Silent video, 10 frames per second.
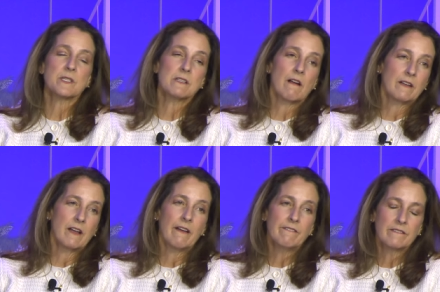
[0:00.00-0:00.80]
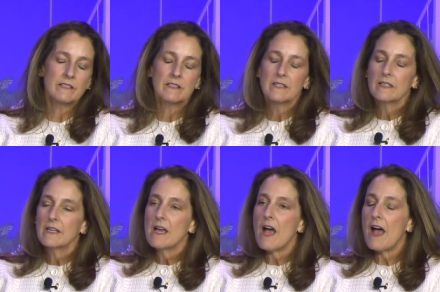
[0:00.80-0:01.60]
is not enough.
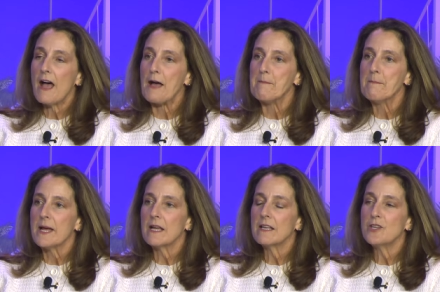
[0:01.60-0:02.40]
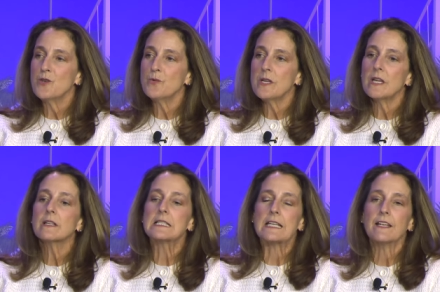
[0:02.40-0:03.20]
Um, you need
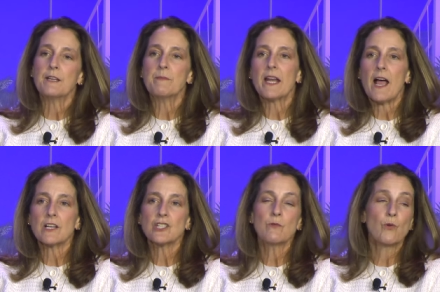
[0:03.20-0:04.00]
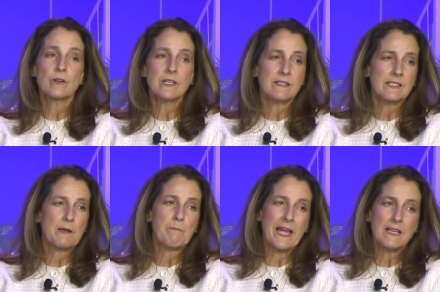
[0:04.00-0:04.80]
a team that actually works at the
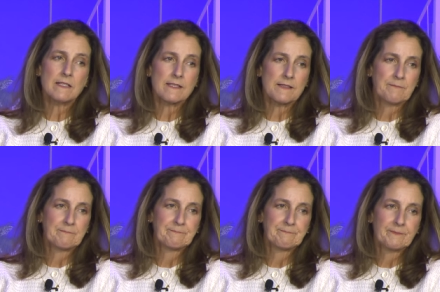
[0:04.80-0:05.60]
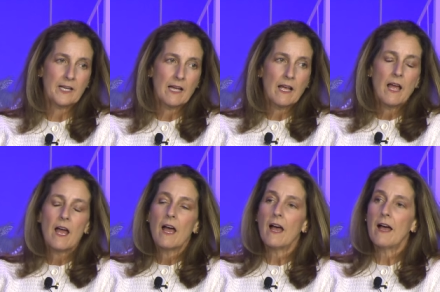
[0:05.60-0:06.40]
same pace,
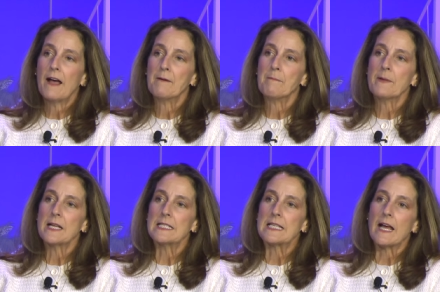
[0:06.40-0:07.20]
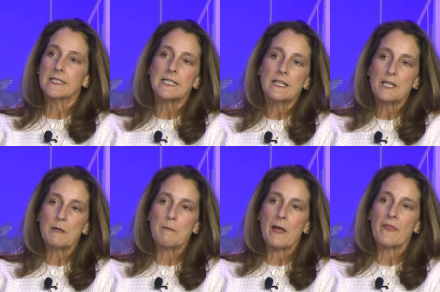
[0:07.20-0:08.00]
um, a
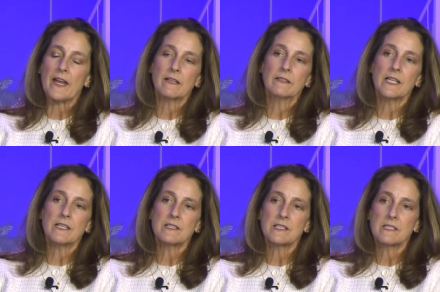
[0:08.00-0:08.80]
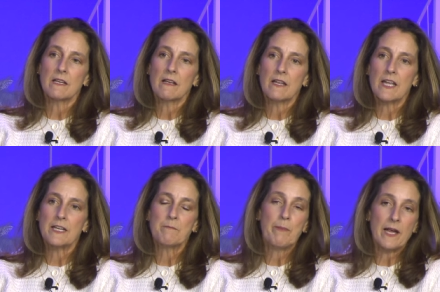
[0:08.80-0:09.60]
team that at least
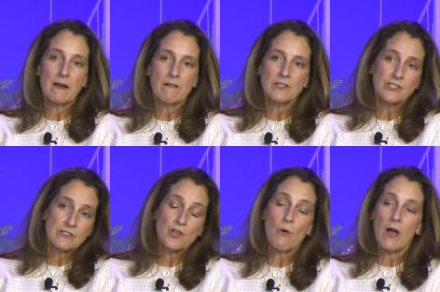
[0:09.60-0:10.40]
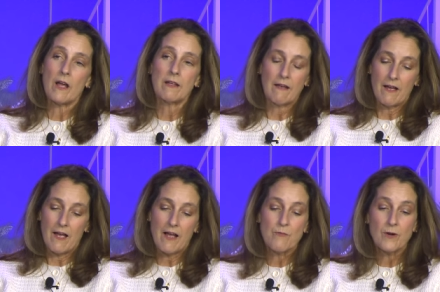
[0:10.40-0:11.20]
in pairs. So I,
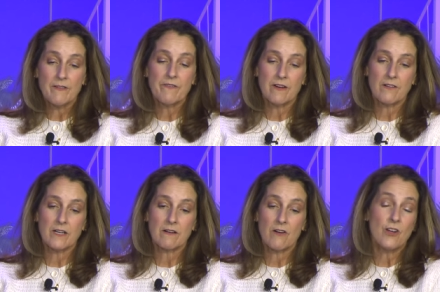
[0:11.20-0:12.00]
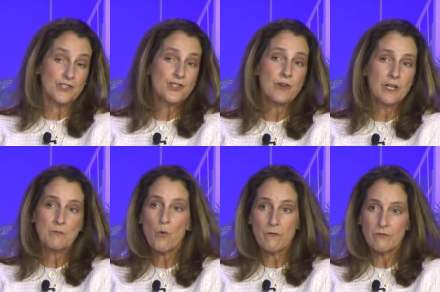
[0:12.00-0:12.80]
I run a very
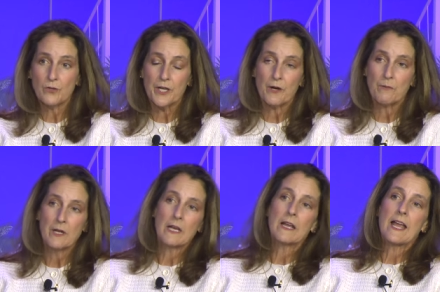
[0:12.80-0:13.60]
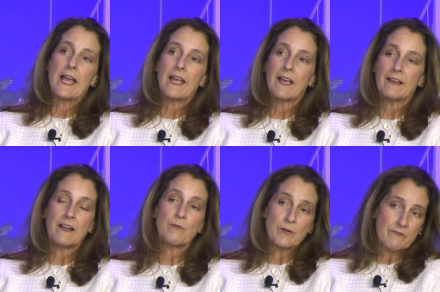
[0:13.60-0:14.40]
concentrated portfolio and
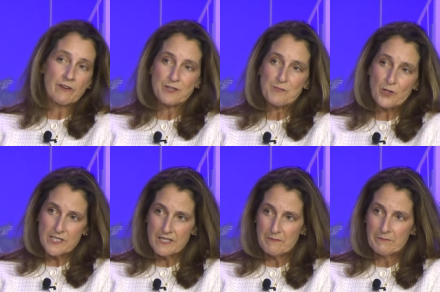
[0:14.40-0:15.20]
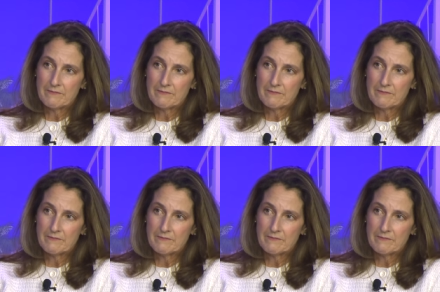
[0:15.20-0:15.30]
I run a very small team.